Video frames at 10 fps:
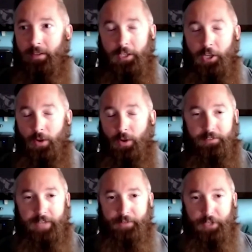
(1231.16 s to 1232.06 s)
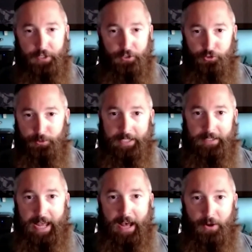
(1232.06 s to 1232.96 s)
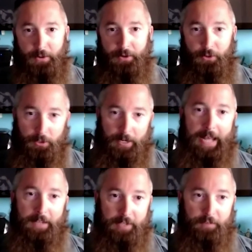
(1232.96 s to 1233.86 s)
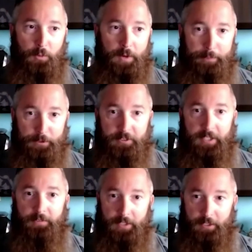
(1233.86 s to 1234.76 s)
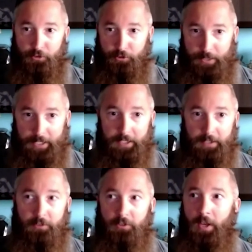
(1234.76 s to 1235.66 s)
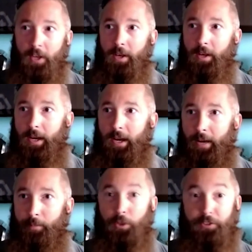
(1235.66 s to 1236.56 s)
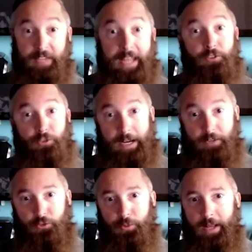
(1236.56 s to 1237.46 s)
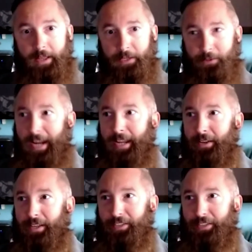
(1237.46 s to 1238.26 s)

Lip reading: it's never going to shrink down, or as everyone perceives it as shrinkage or sand scratch swelling, right?